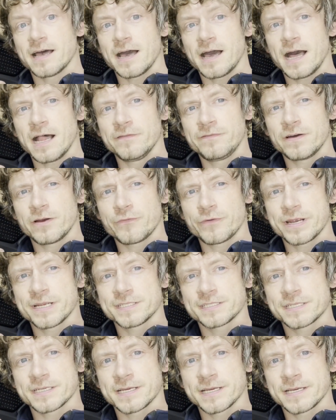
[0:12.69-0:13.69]
Alpha
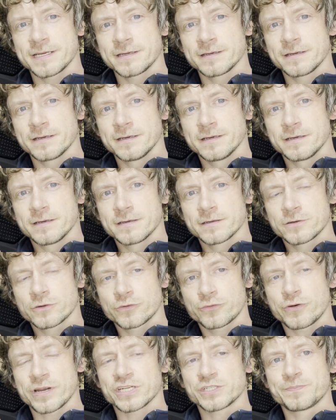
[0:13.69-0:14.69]
Racing
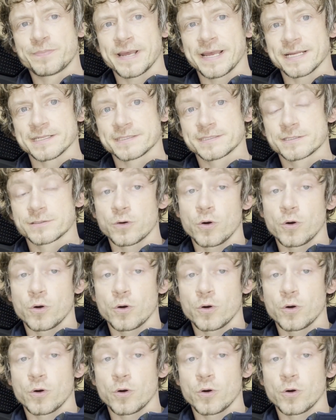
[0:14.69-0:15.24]
crash pads